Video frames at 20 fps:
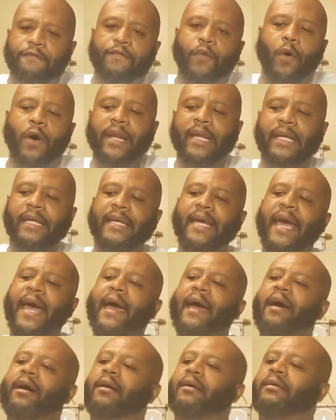40
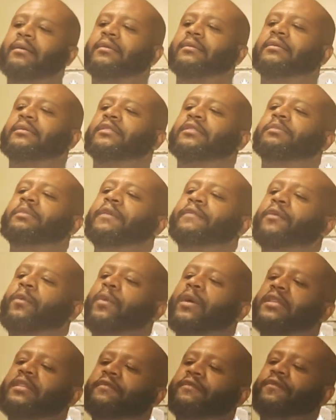cal. Smith &
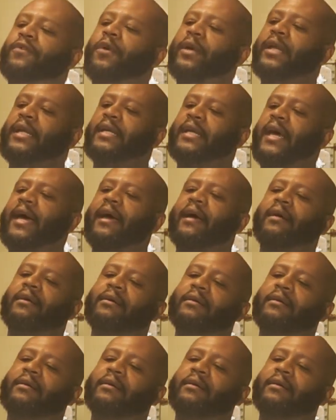Wesson 40 cal.